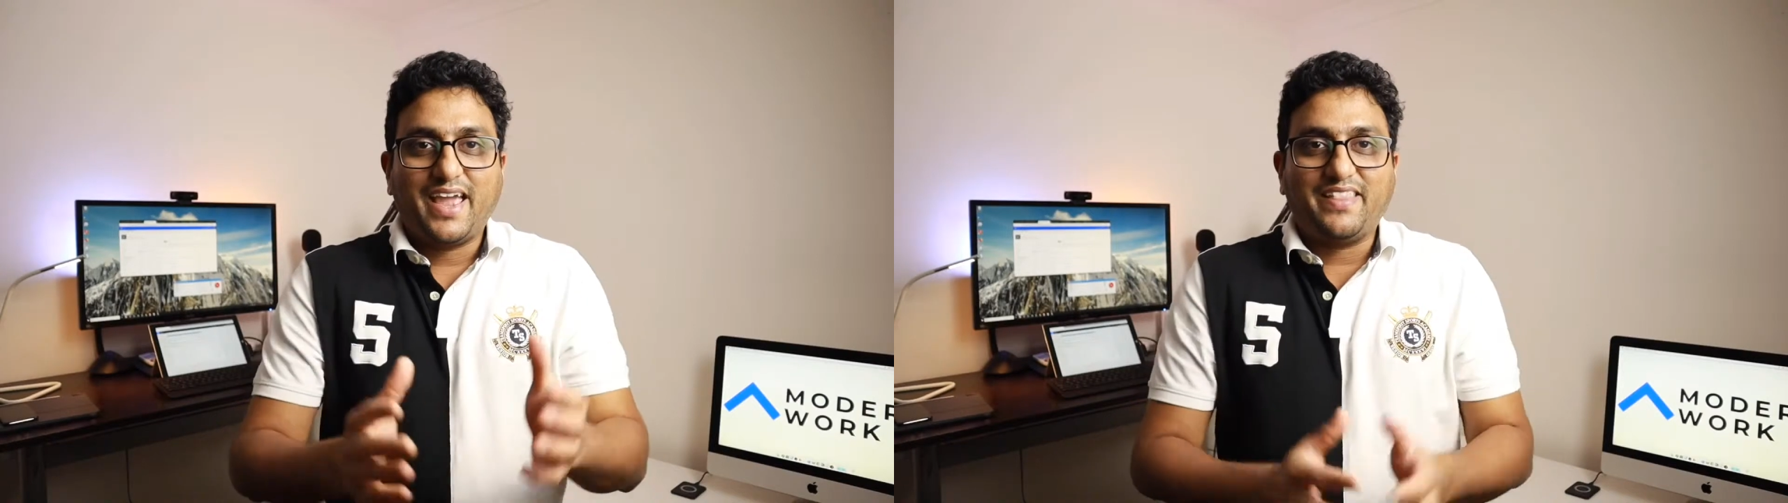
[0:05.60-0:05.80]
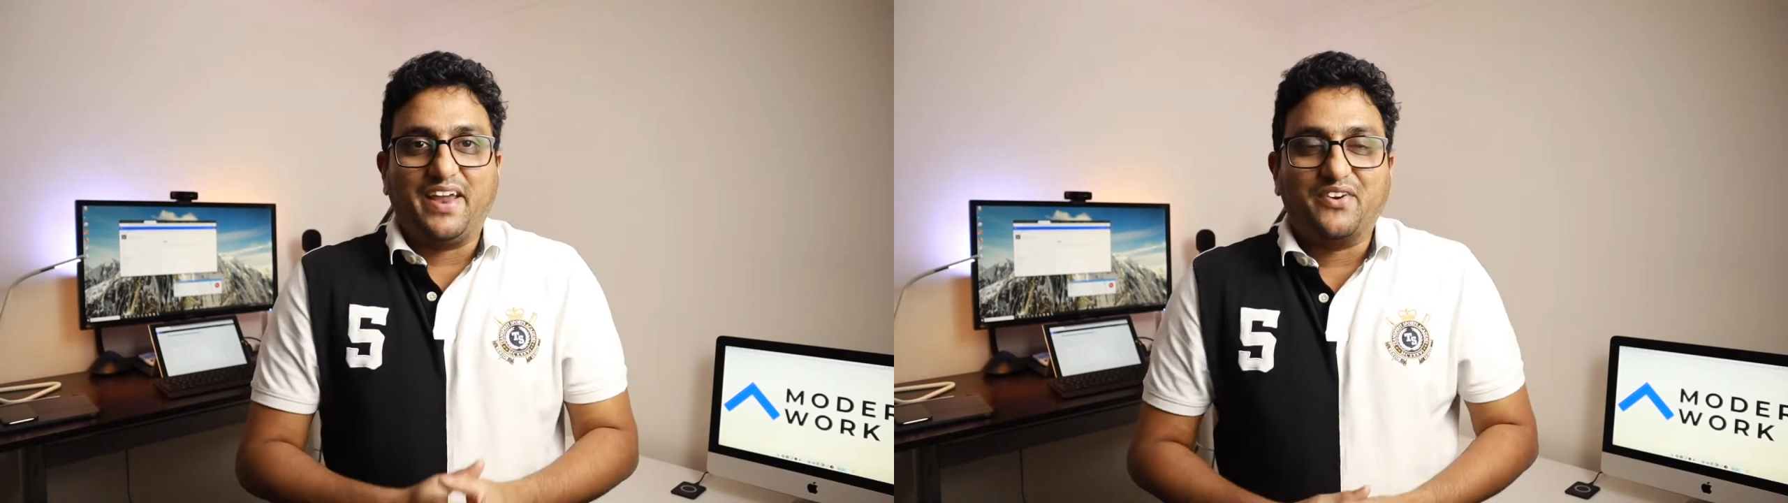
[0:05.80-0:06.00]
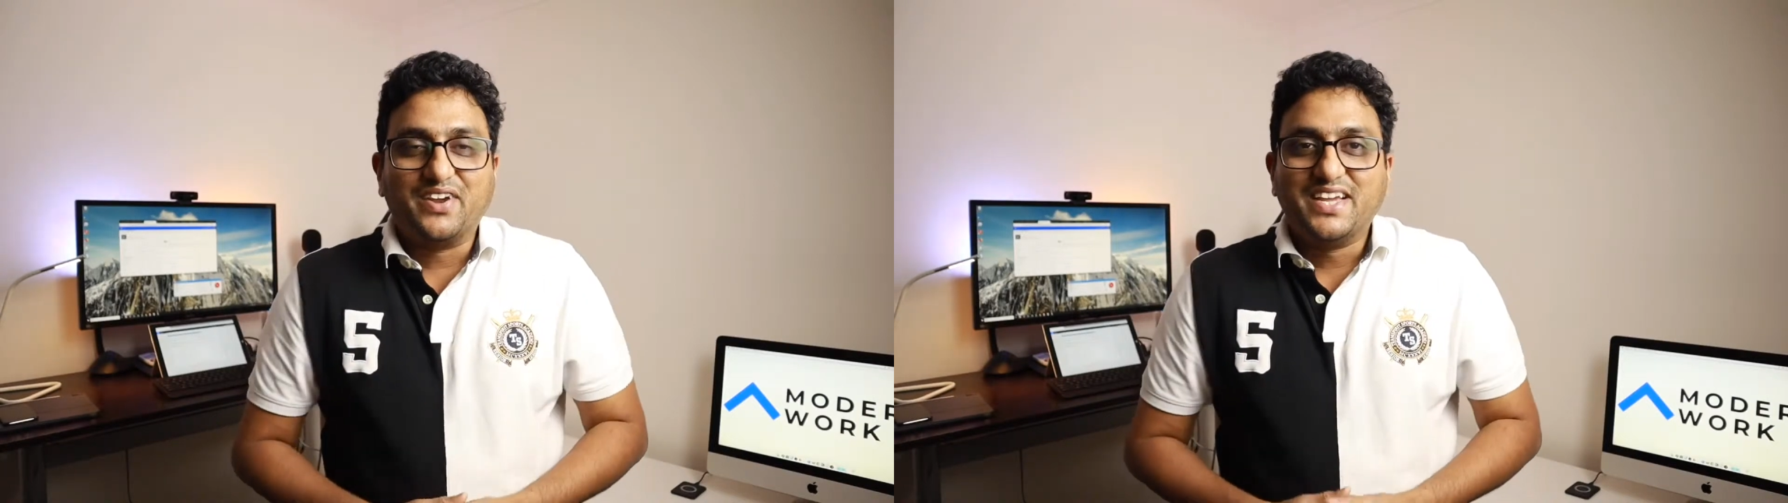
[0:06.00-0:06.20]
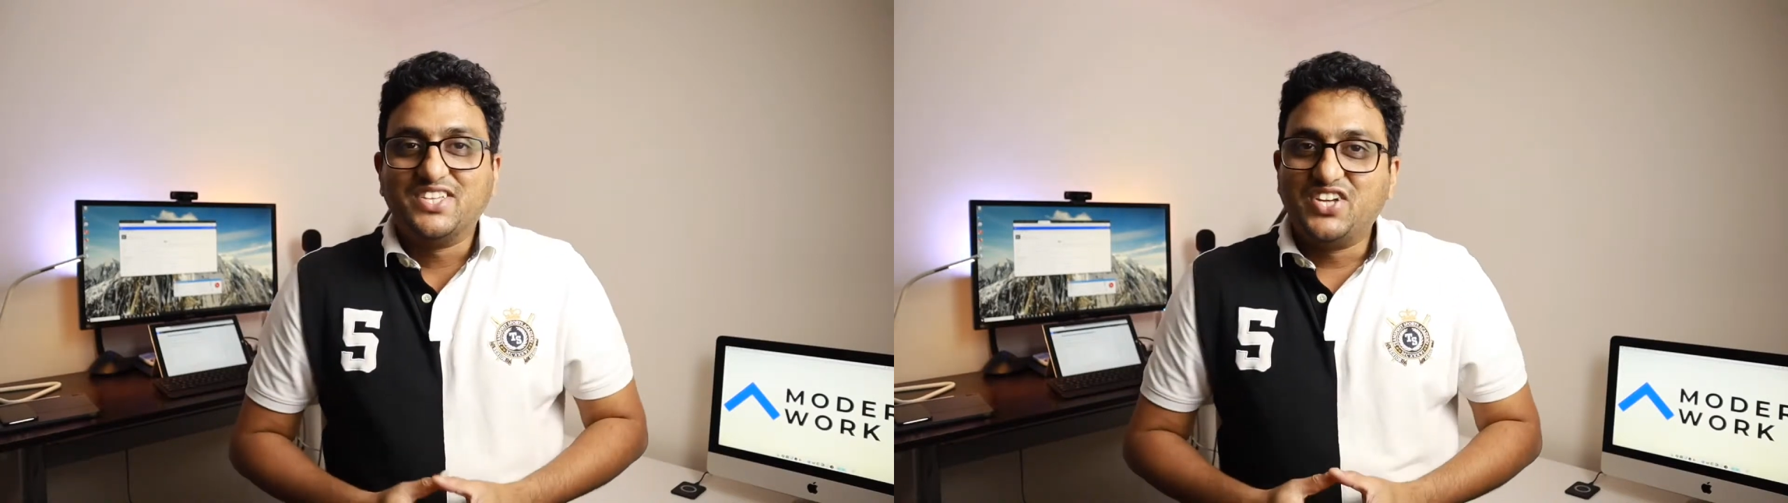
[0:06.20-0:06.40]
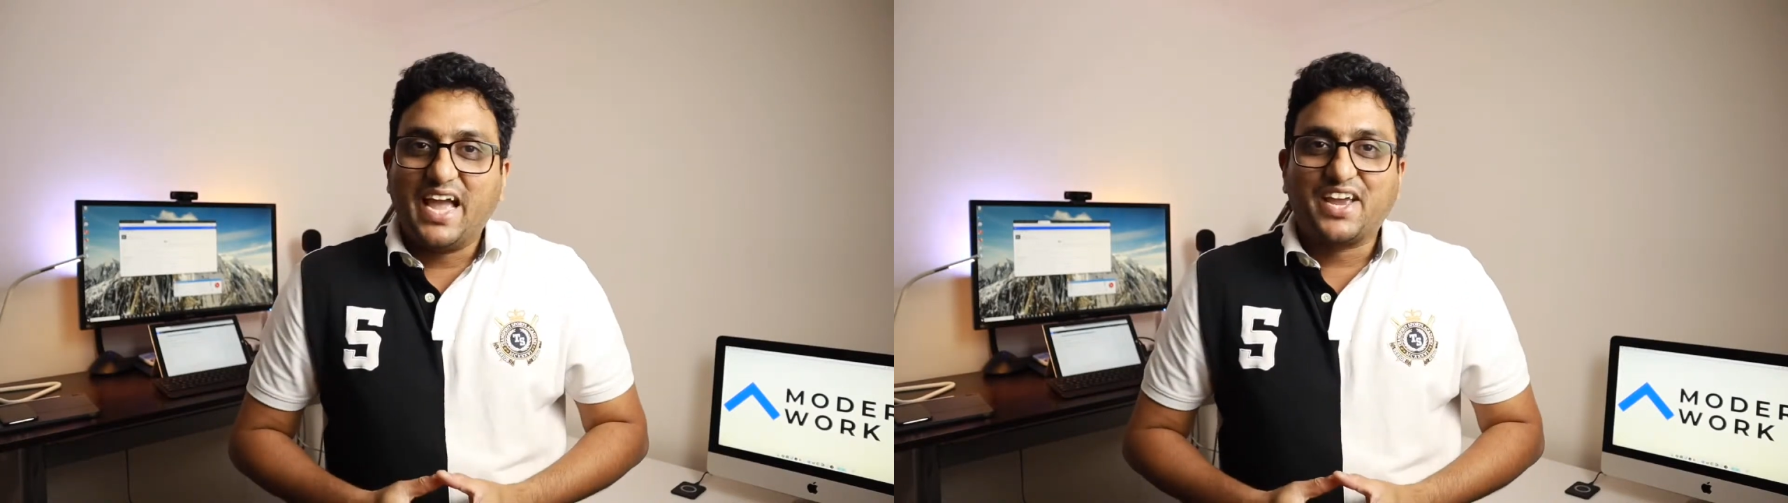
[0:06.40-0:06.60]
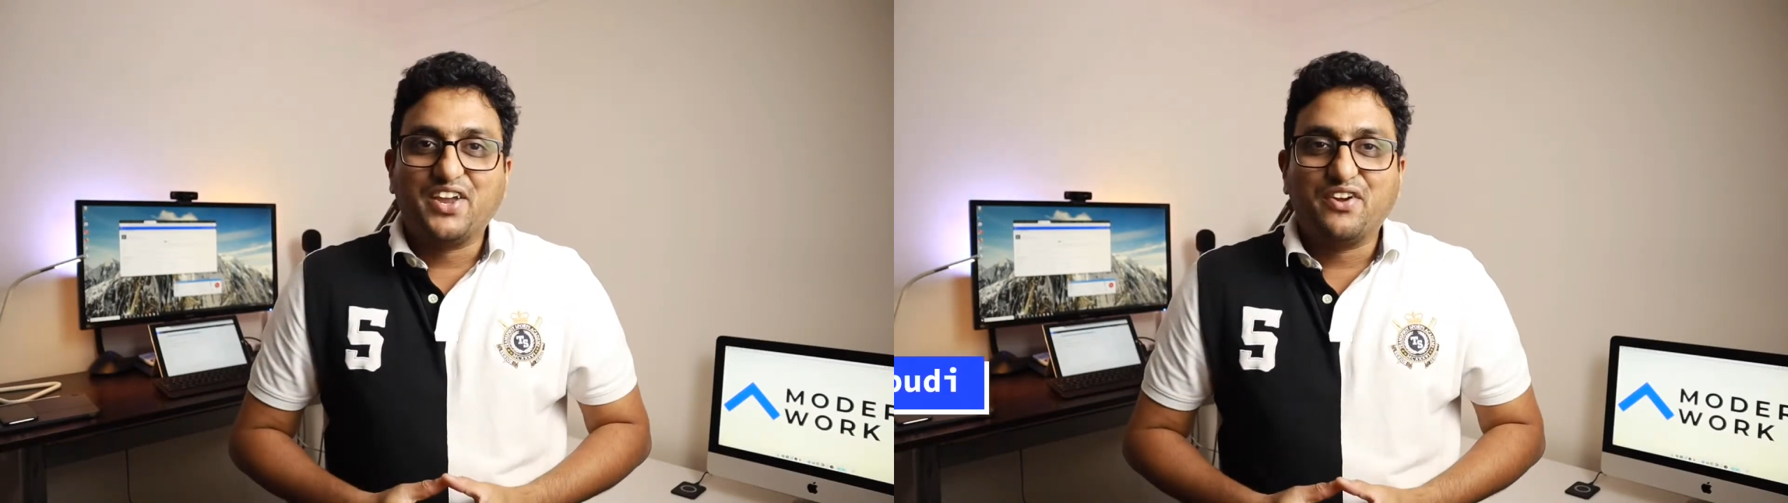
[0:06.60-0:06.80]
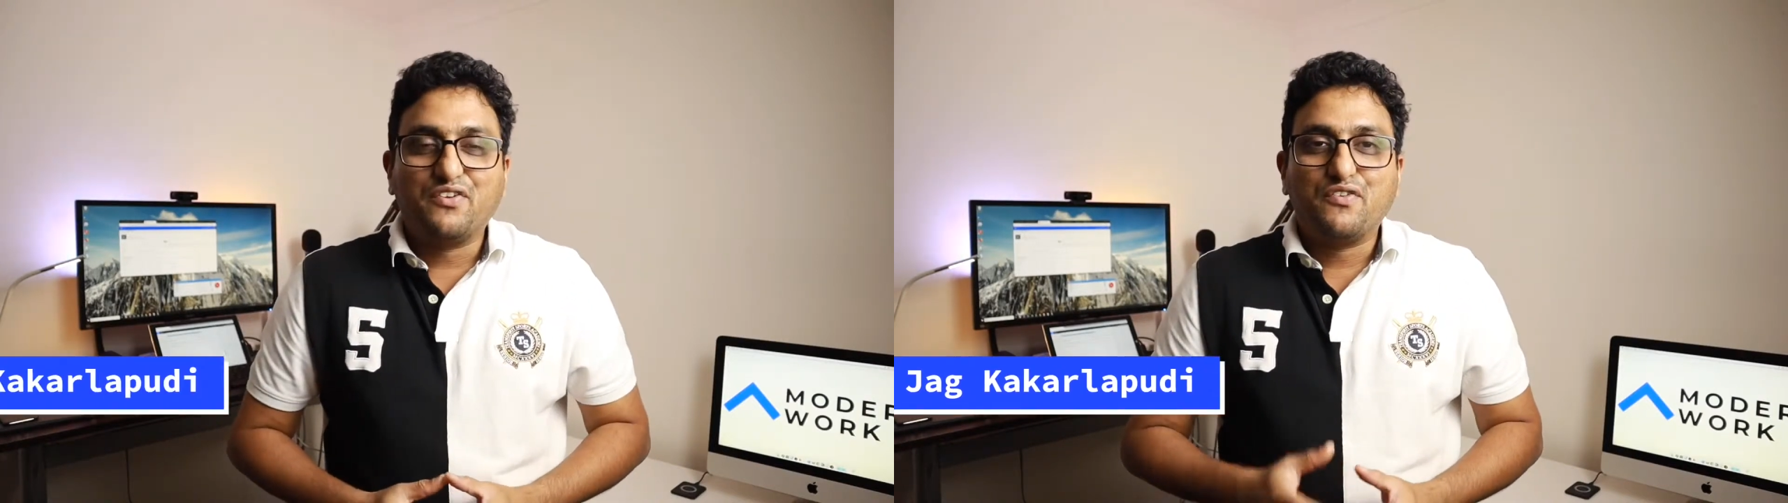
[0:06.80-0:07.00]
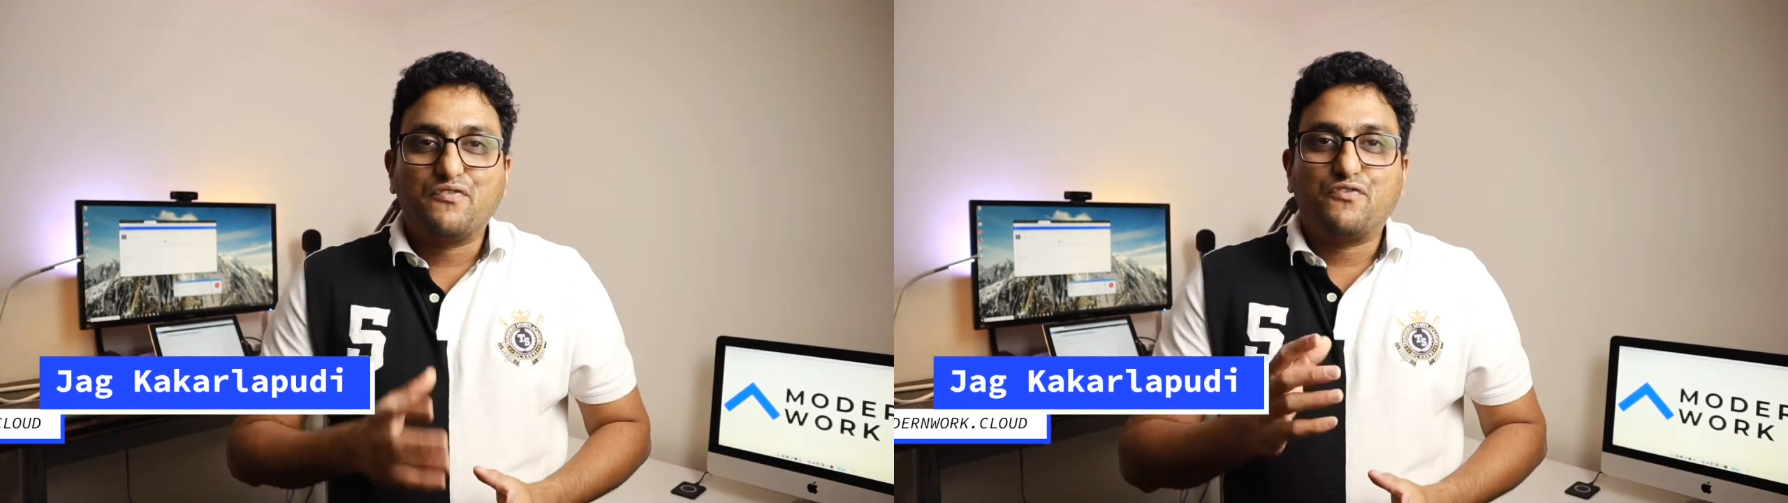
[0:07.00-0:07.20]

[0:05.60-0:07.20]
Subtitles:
Hey there, Jag here